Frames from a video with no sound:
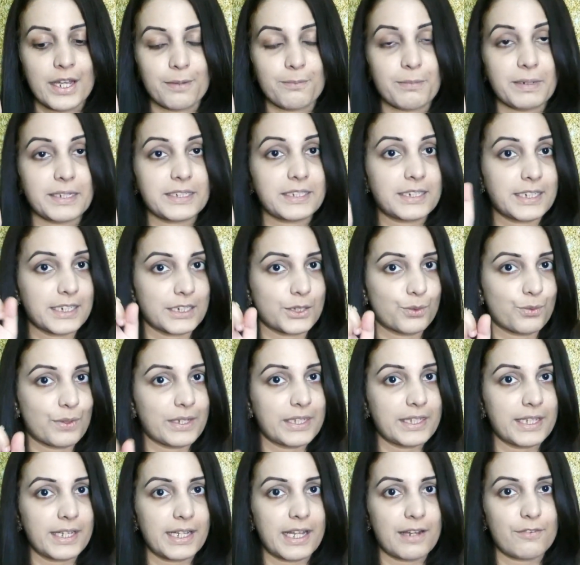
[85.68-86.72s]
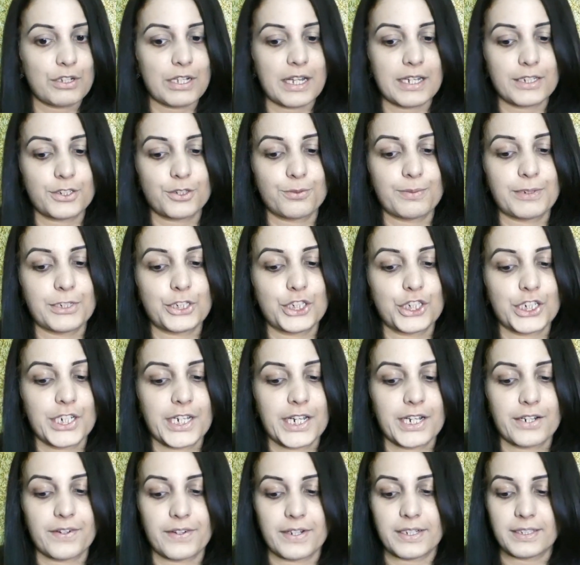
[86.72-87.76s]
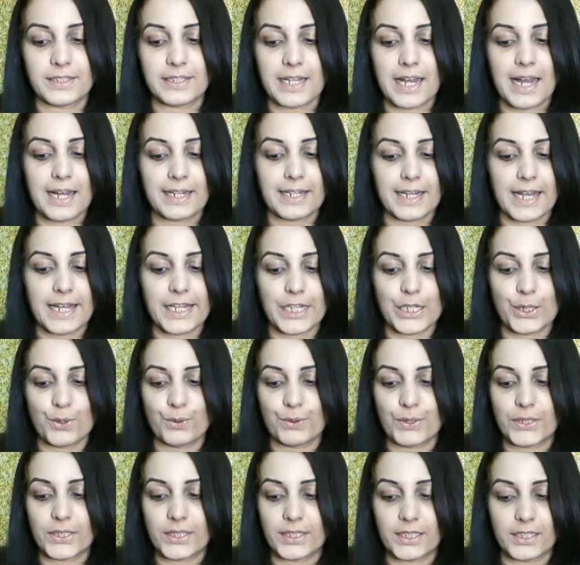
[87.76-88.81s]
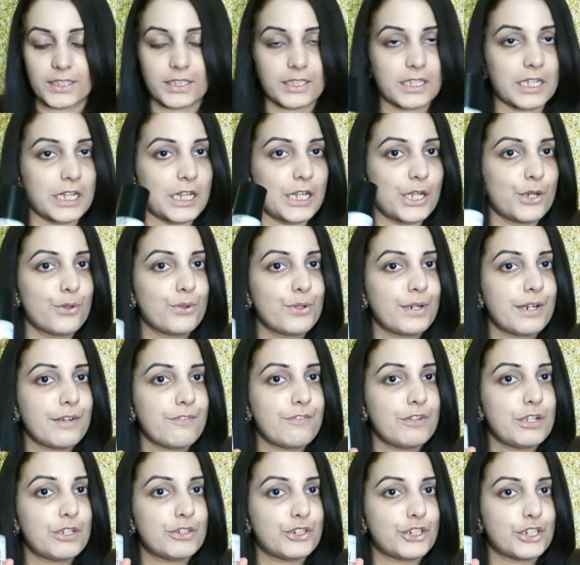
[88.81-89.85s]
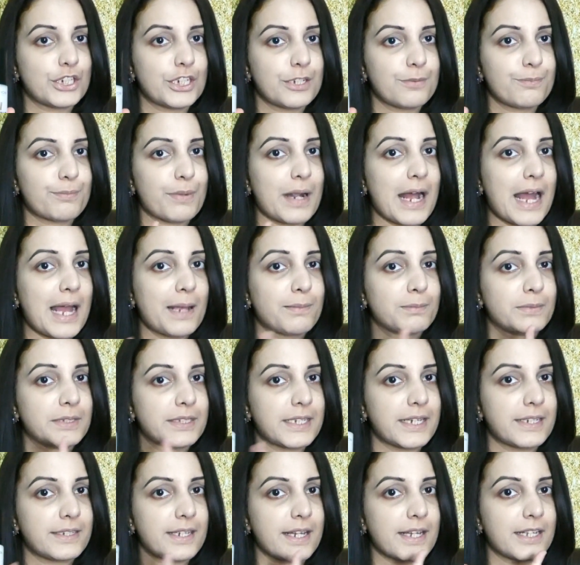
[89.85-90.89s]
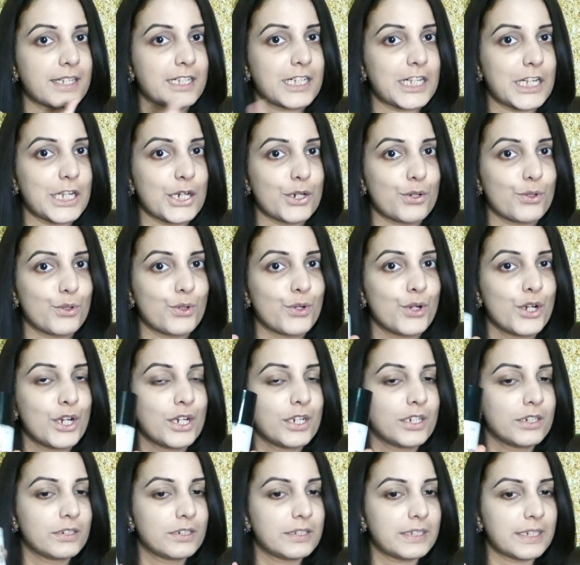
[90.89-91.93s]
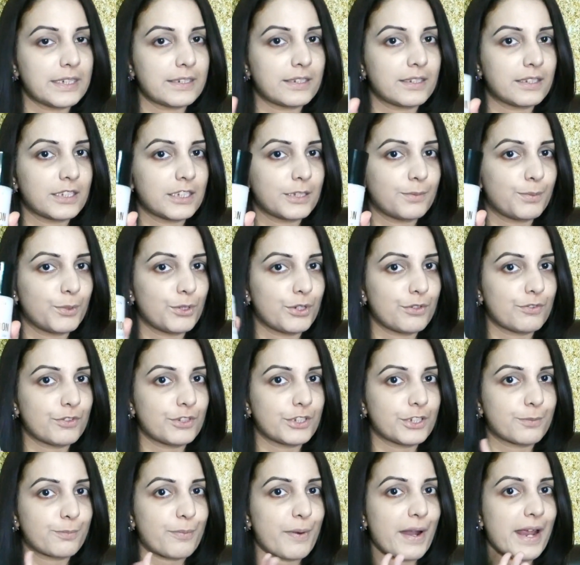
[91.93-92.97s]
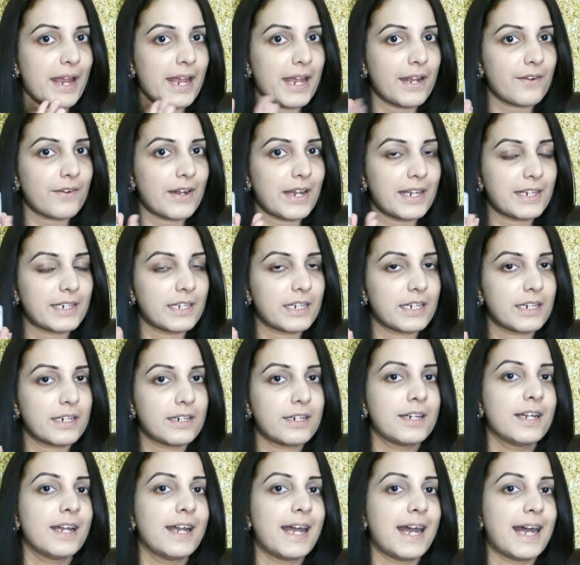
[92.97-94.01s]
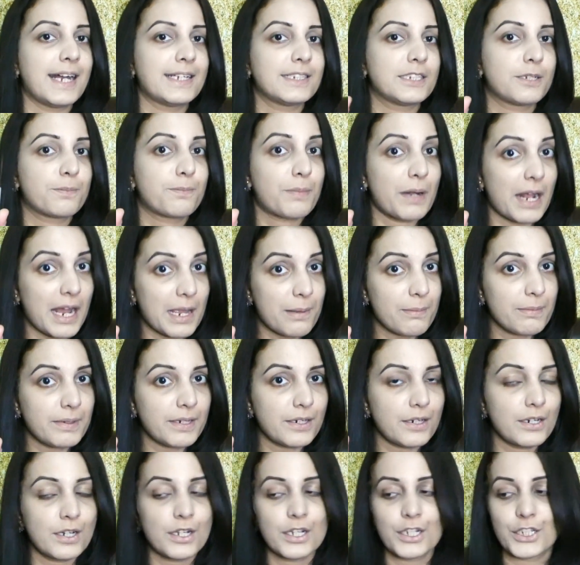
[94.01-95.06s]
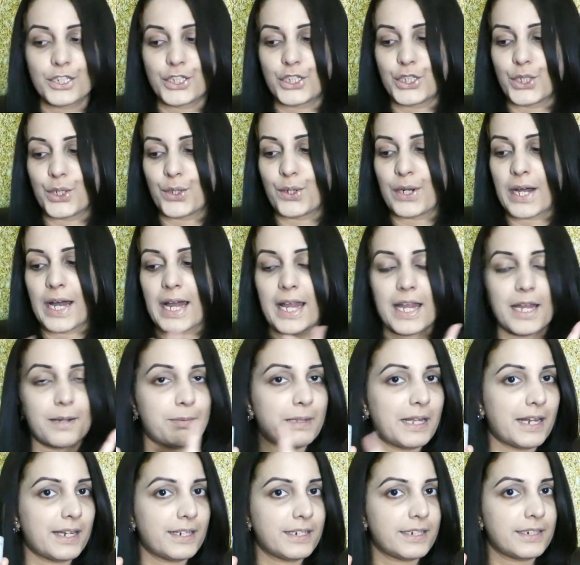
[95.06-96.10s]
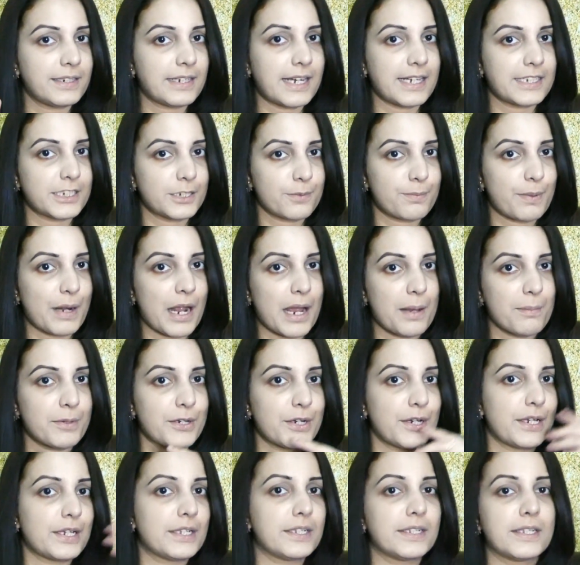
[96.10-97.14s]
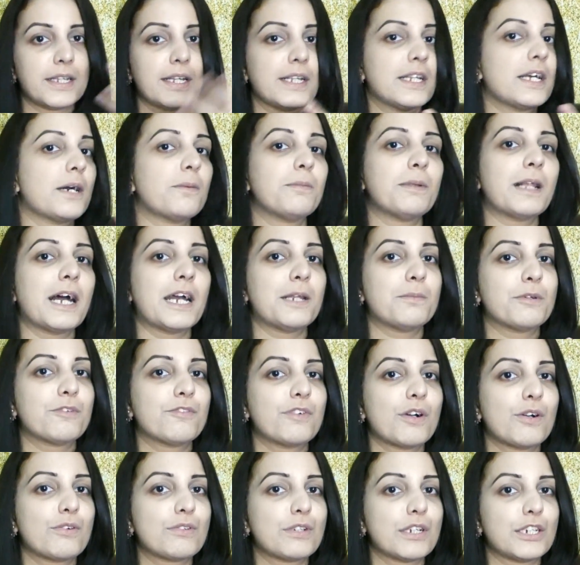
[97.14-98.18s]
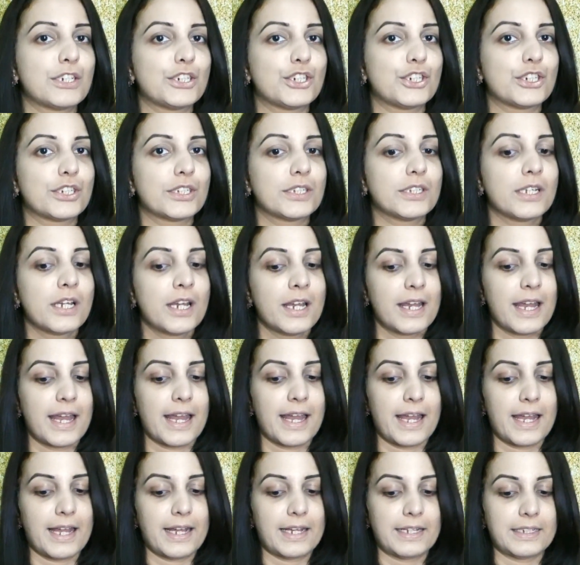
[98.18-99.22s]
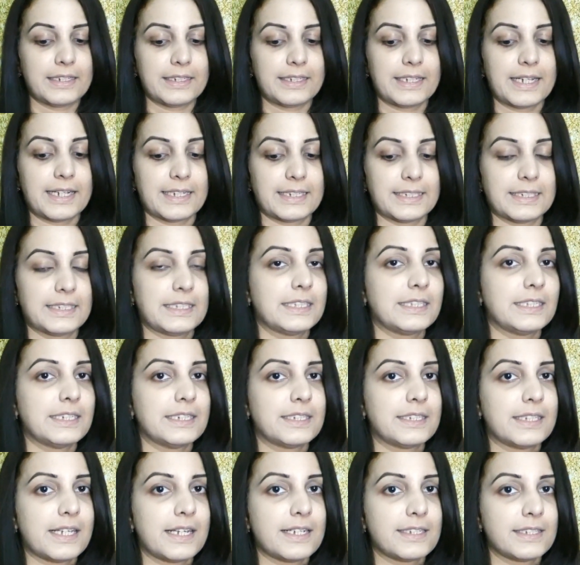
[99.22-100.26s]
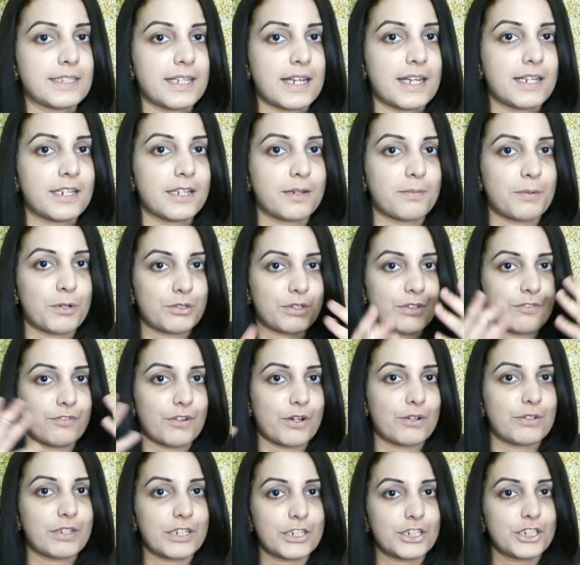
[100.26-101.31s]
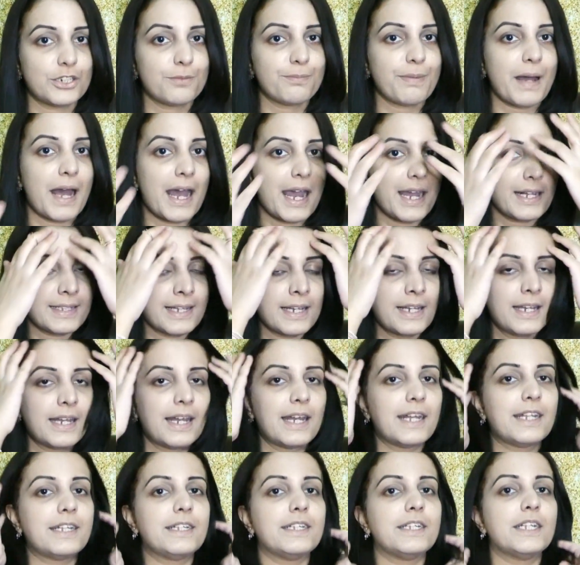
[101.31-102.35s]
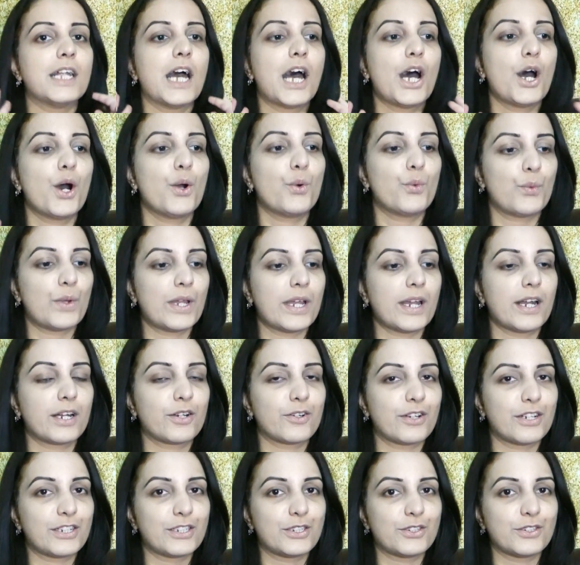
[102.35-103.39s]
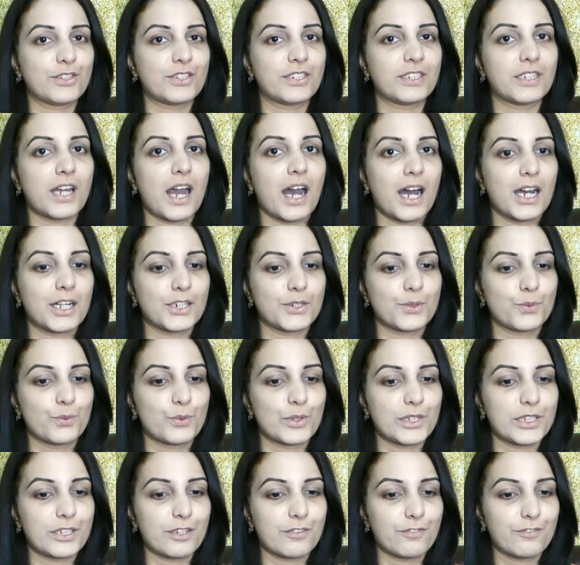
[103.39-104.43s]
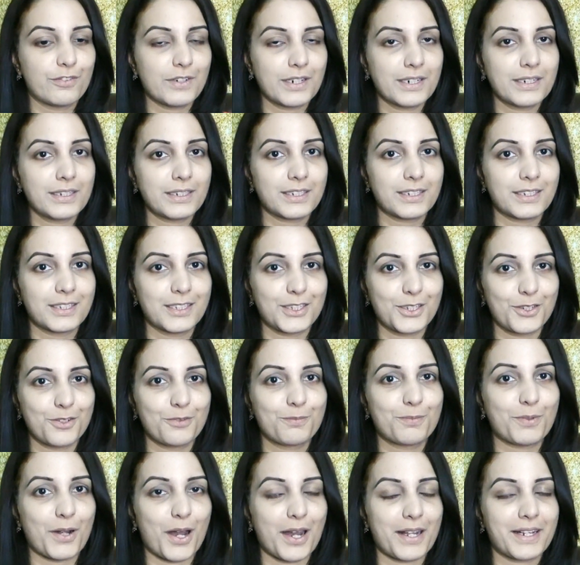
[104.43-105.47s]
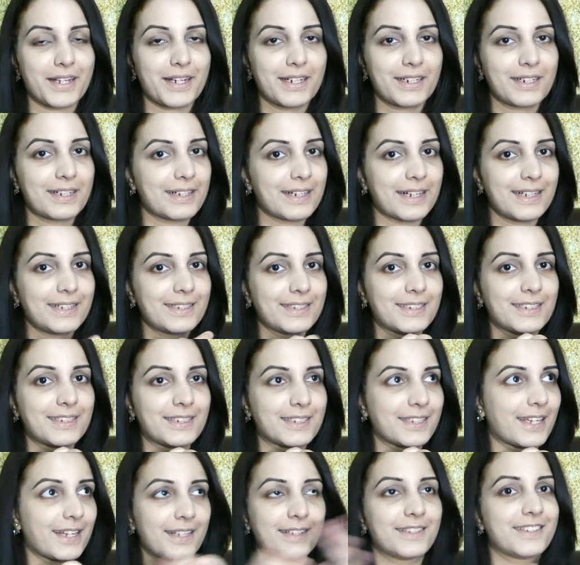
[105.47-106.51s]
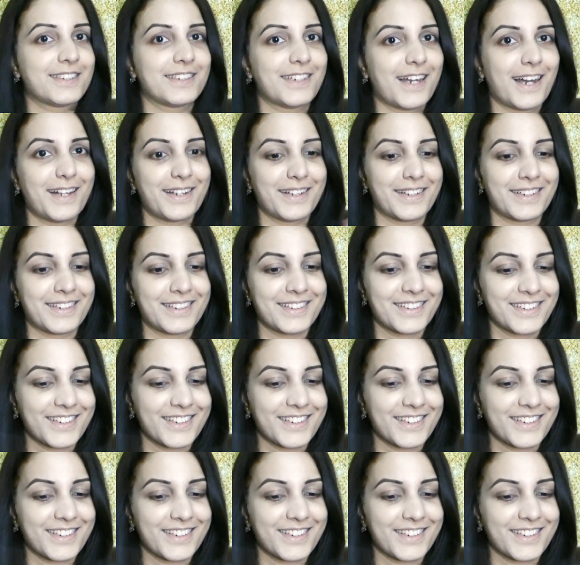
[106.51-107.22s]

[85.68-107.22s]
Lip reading: But yes, one thing I would like to mention here is that I used this Glow Revolution Prime Set and Glow, yes, this beautiful spray right here, as a primer. So I applied it as a primer and then applied my foundation, and yes, this is it about the foundation part. And now we are going to start with the first new product. Let's get started.